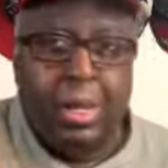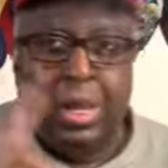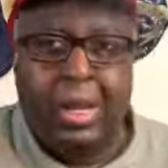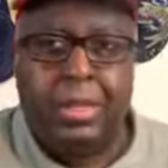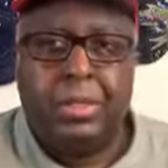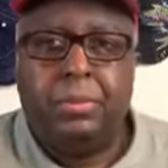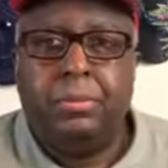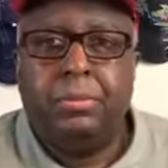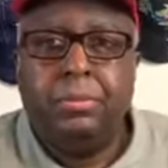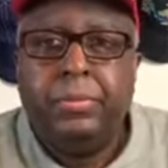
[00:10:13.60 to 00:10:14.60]
And
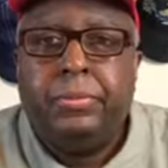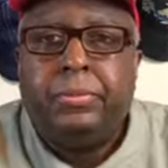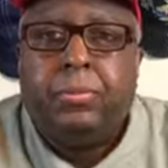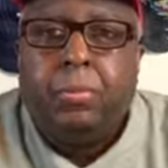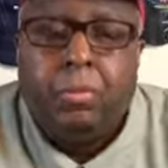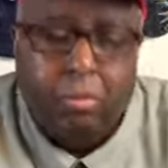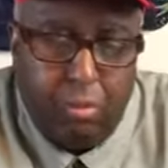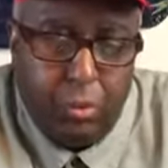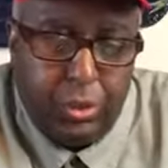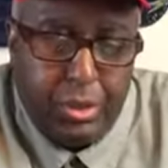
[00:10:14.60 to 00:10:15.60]

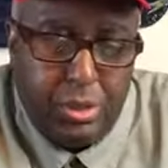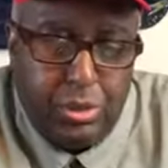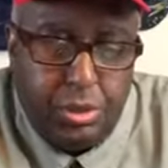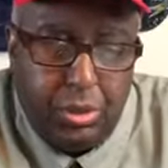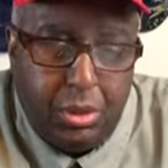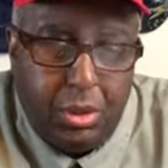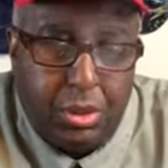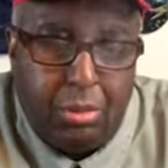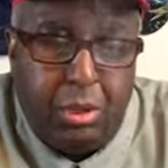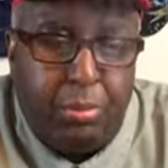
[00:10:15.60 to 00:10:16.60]
with this, it's
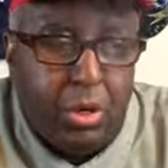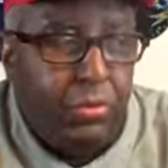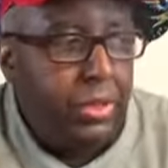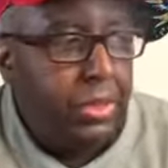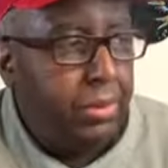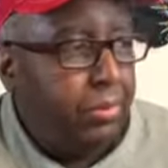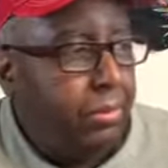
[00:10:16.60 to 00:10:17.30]
going to be perfect.